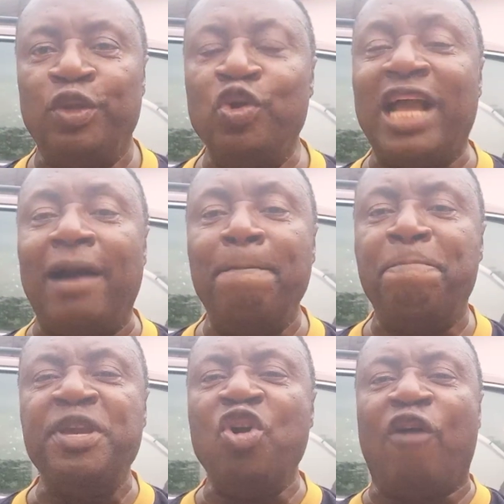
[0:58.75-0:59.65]
You can
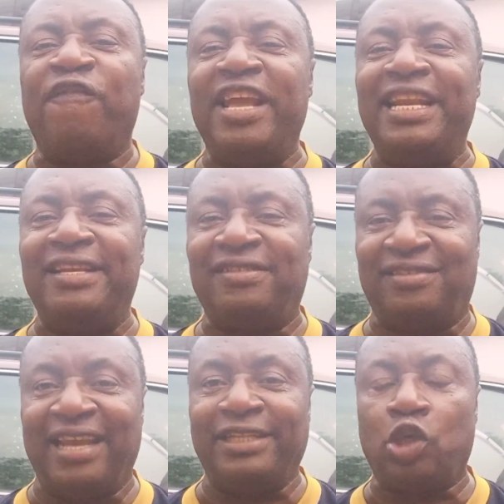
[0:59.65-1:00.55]
be of any
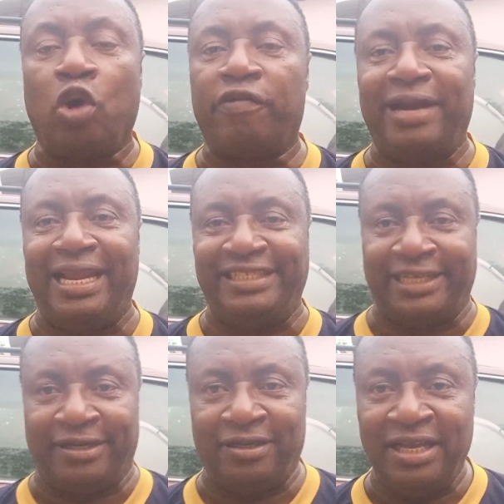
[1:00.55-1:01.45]
sect or religion,